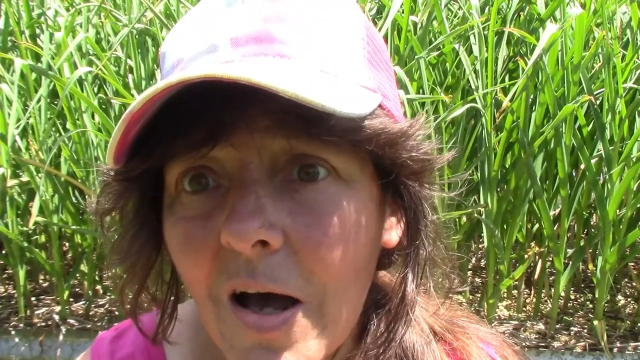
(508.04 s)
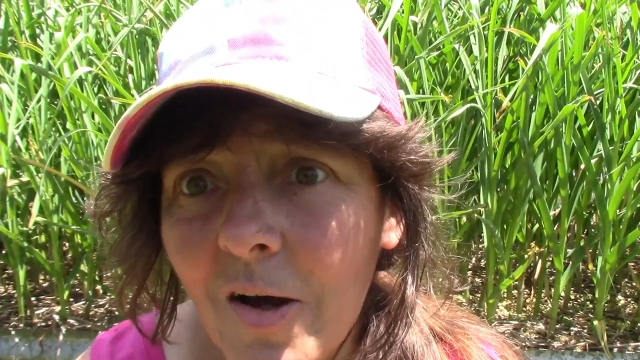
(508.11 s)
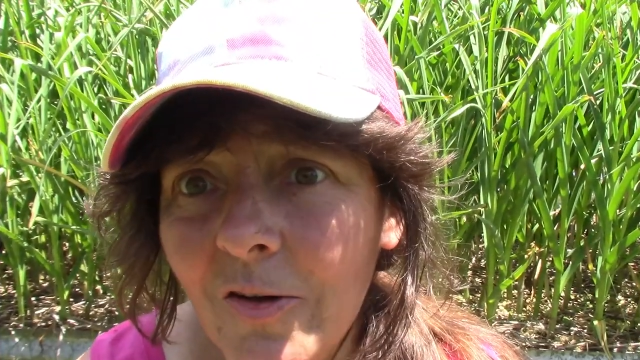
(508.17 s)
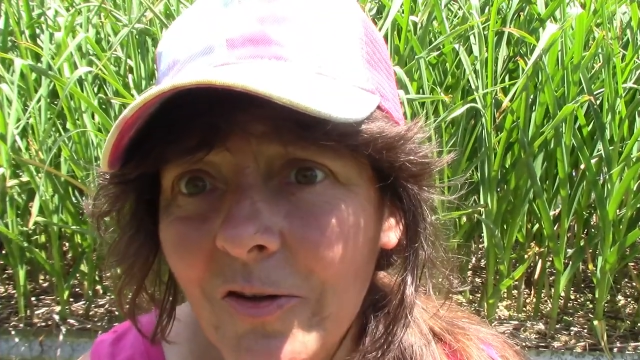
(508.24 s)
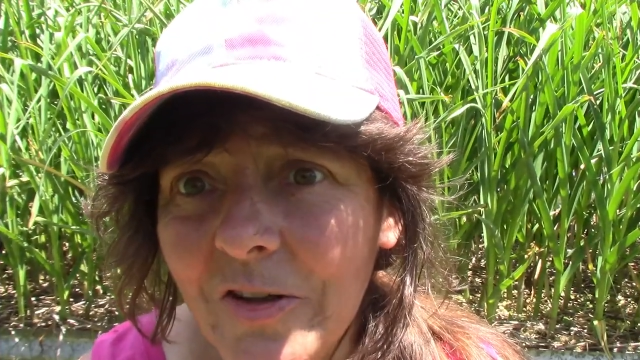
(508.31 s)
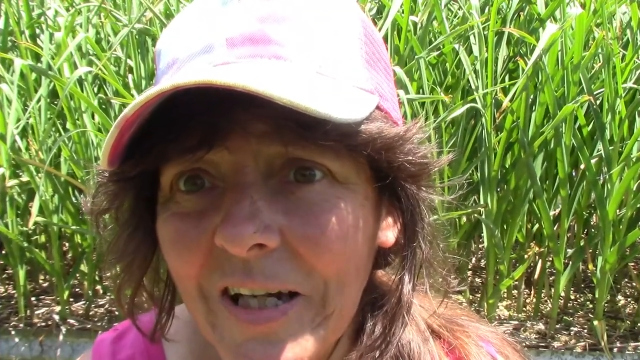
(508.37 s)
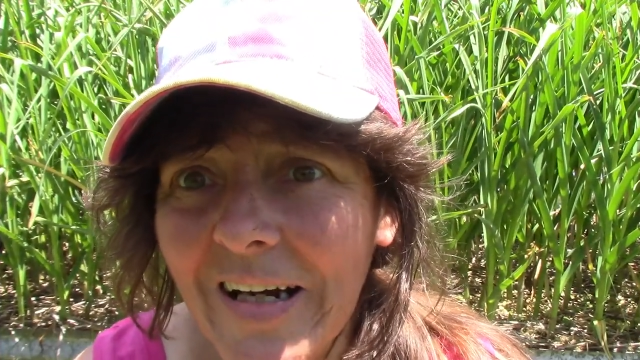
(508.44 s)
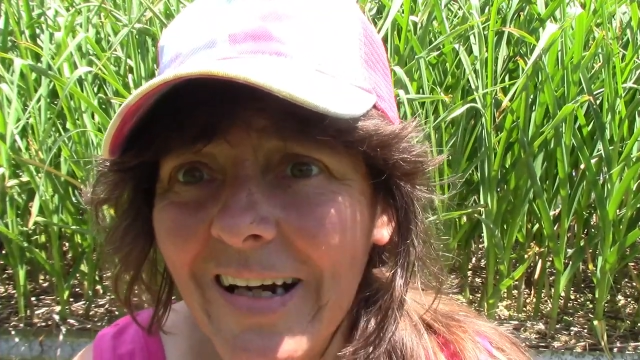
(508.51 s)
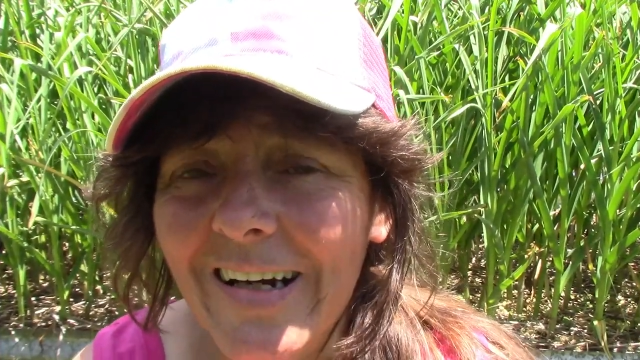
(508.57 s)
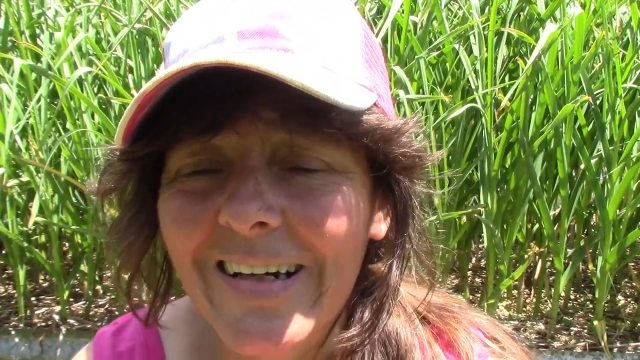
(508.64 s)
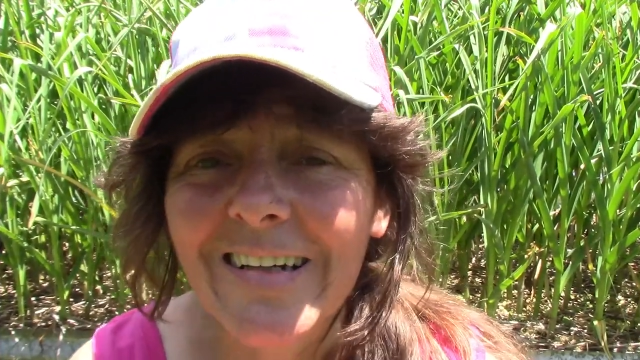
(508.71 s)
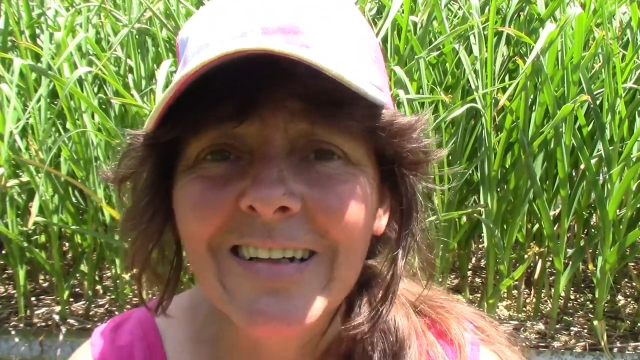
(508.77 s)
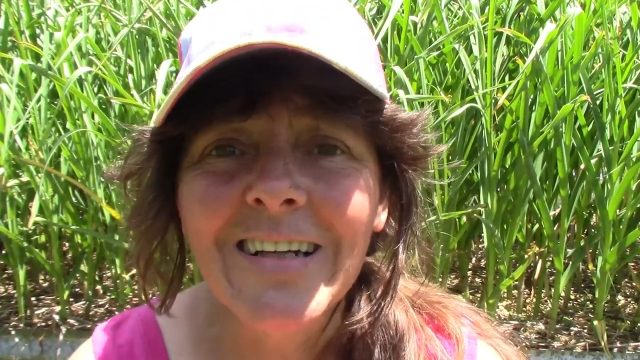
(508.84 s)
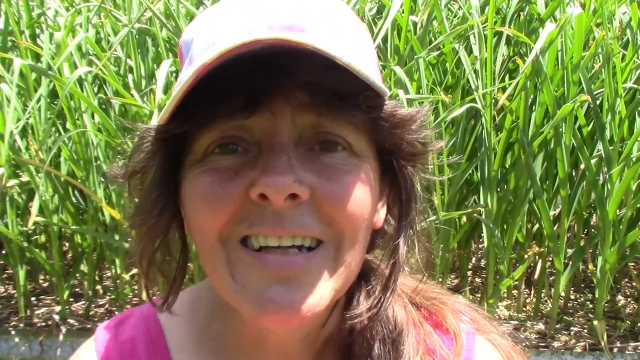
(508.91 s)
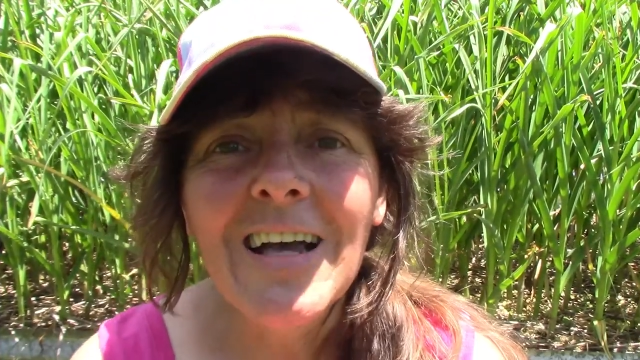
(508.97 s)

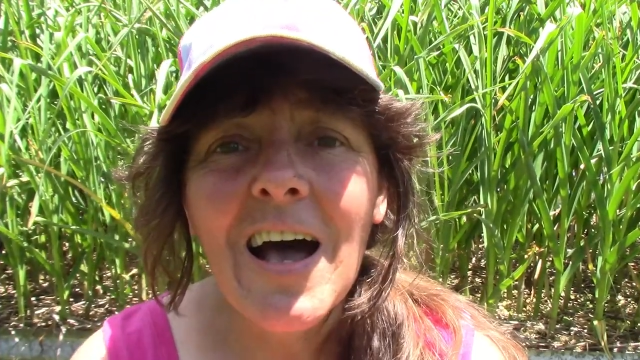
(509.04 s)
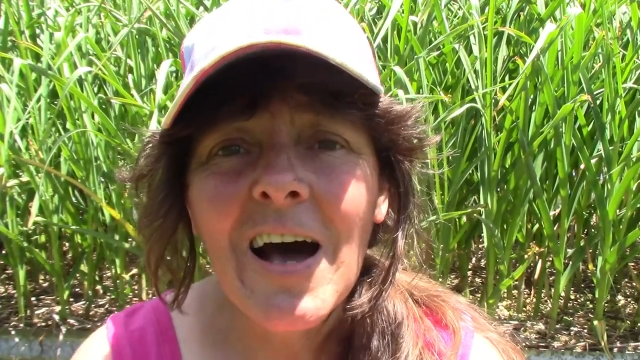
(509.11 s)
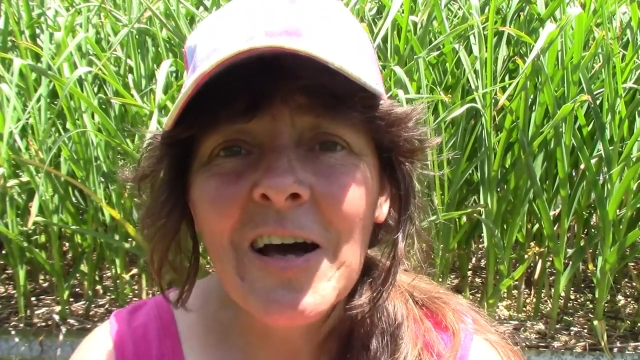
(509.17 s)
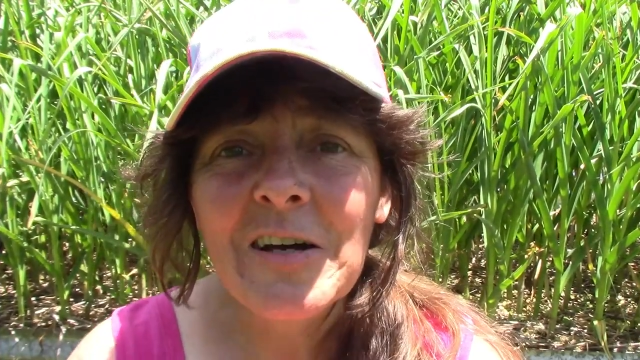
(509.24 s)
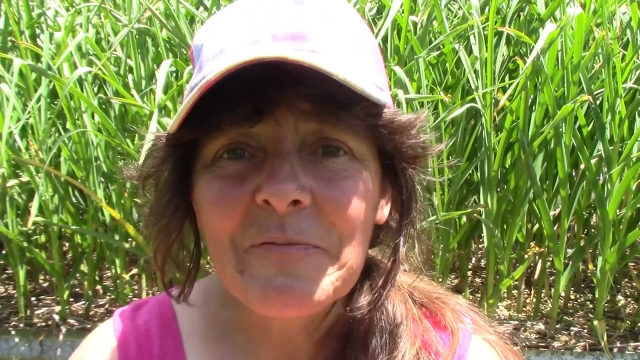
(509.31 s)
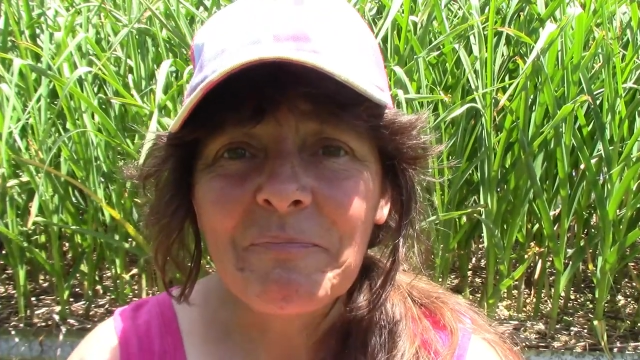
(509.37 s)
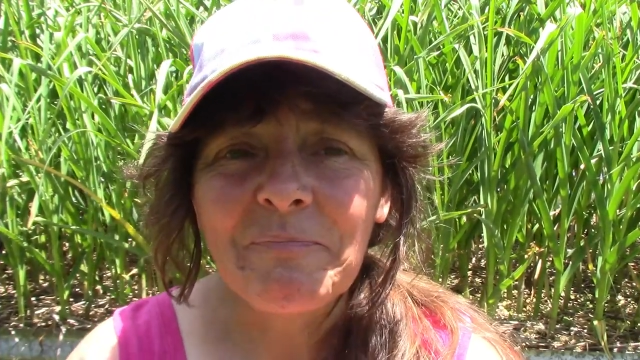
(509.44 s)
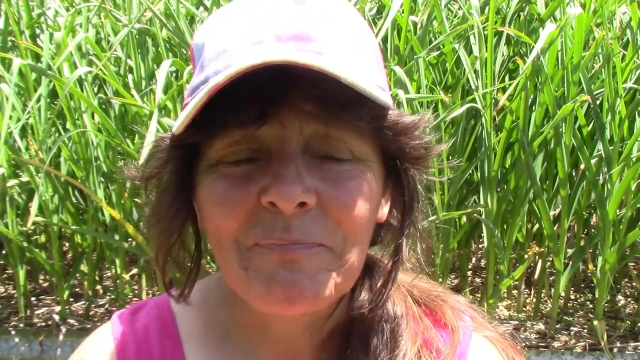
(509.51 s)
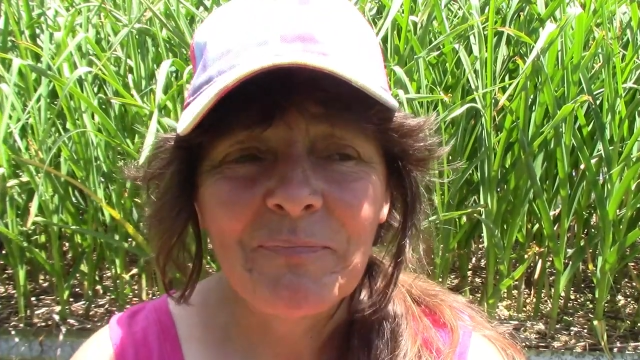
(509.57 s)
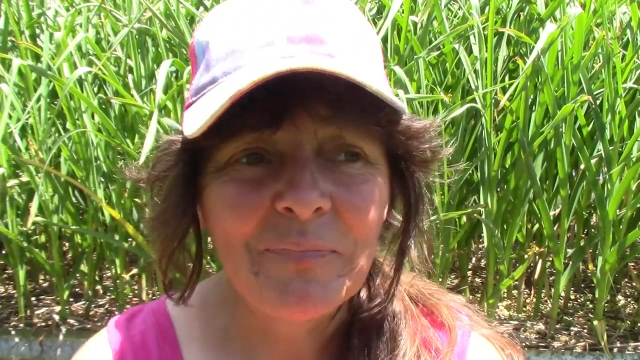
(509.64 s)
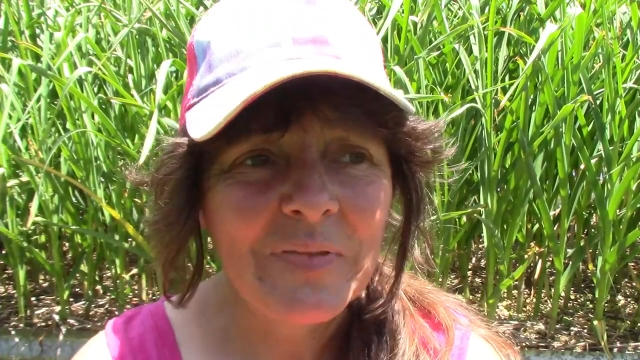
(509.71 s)
Okay, um,